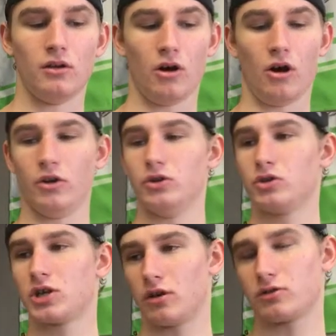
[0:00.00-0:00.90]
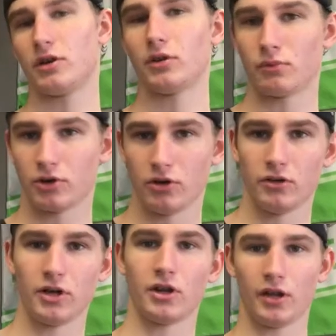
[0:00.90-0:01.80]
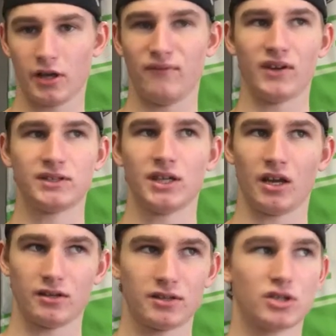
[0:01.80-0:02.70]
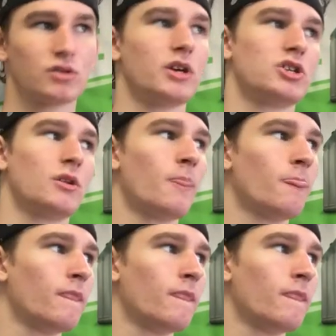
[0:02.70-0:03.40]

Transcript: all news channels around the world, and they're like investigating the situation.